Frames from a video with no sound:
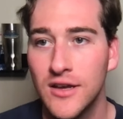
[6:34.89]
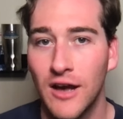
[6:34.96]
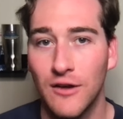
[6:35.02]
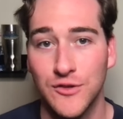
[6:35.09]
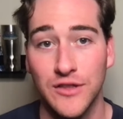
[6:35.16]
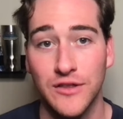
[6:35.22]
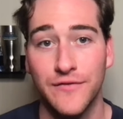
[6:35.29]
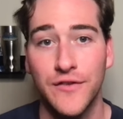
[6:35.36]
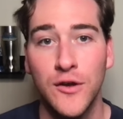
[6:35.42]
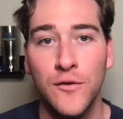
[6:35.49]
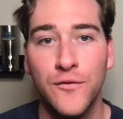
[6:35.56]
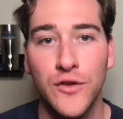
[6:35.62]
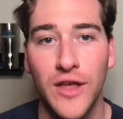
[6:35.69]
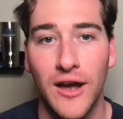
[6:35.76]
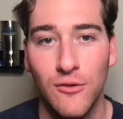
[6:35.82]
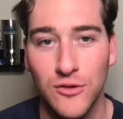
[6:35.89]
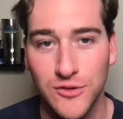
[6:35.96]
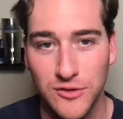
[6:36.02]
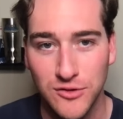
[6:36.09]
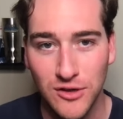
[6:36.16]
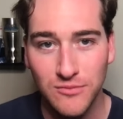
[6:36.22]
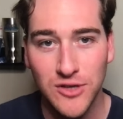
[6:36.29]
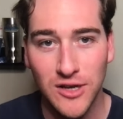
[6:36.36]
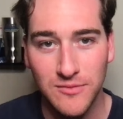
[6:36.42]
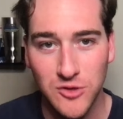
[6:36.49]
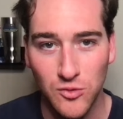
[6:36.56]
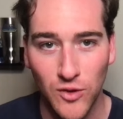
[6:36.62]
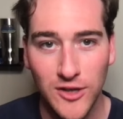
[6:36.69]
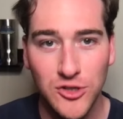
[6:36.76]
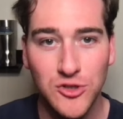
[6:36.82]
I was on the field for that one, so sometimes
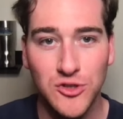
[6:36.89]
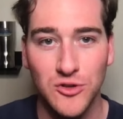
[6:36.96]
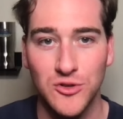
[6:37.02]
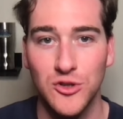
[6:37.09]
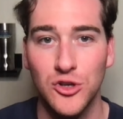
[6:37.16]
it registers